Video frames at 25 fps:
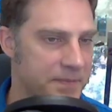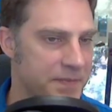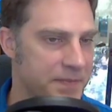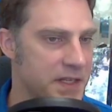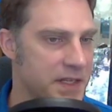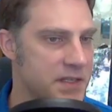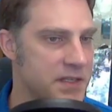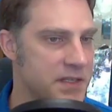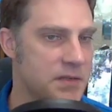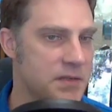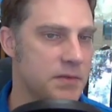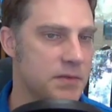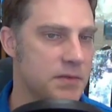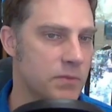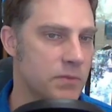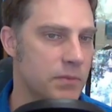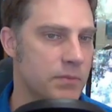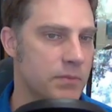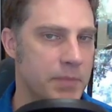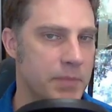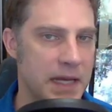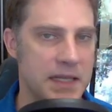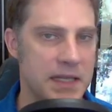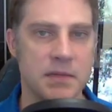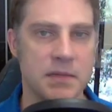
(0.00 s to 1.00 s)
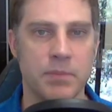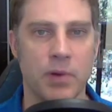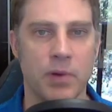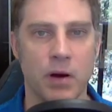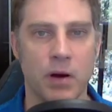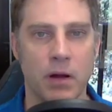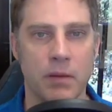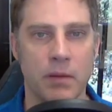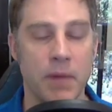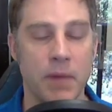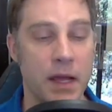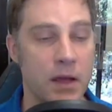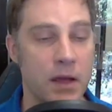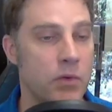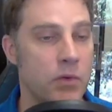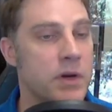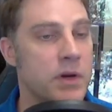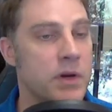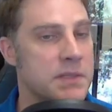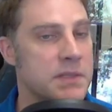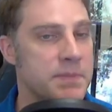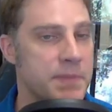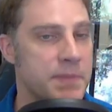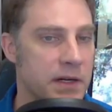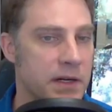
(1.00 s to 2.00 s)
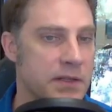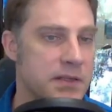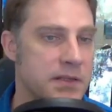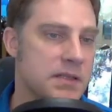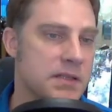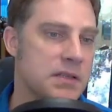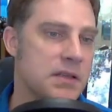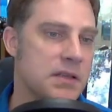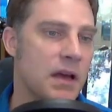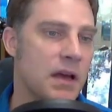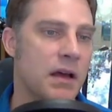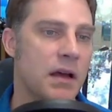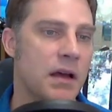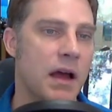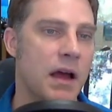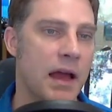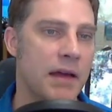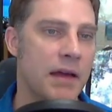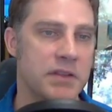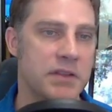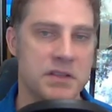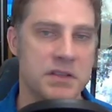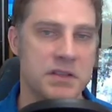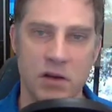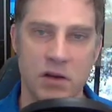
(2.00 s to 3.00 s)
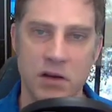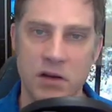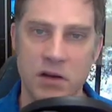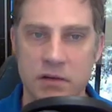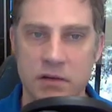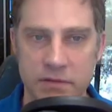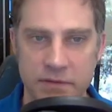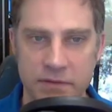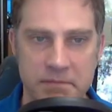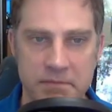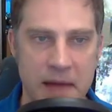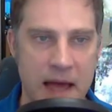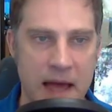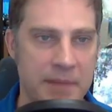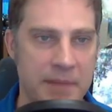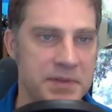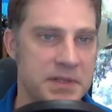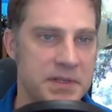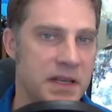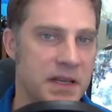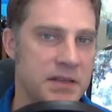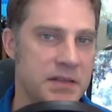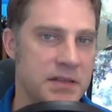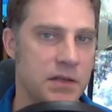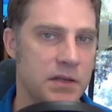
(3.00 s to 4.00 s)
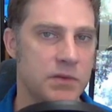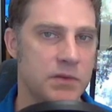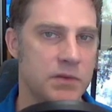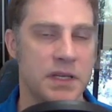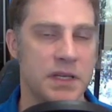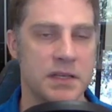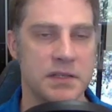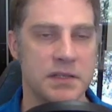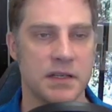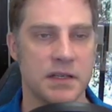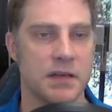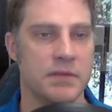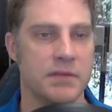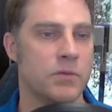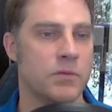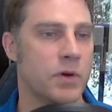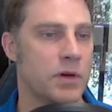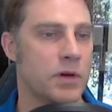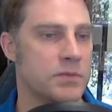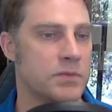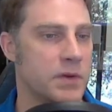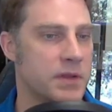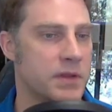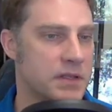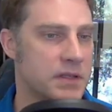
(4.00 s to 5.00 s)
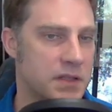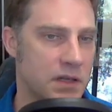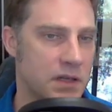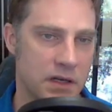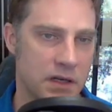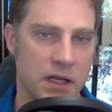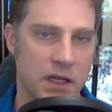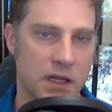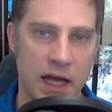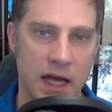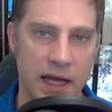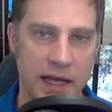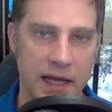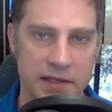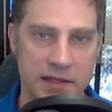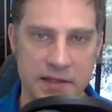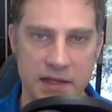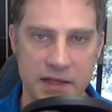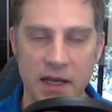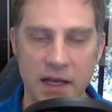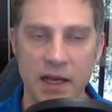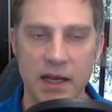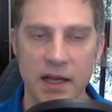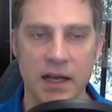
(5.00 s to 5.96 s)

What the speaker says: This is based upon my own experiences. I have a ton of Maps SEO testing. I've worked with a ton of clients.